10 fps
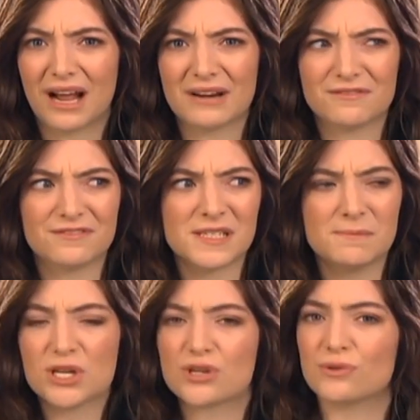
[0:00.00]
kind of
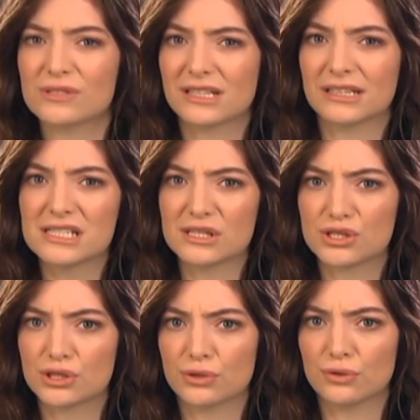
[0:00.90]
special to listen
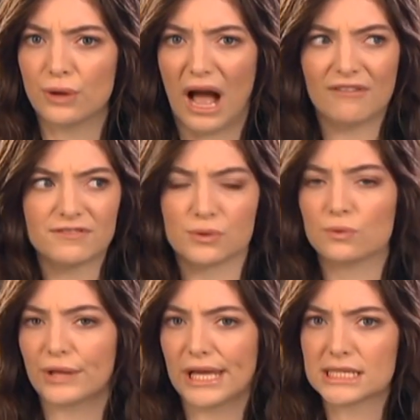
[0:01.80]
to after
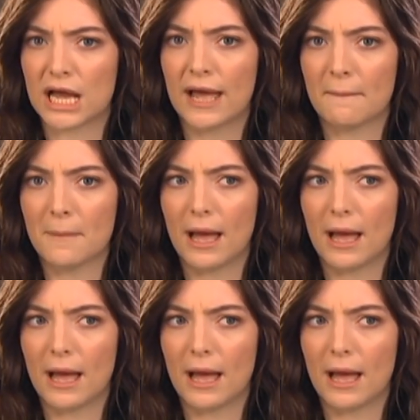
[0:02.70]
all that time.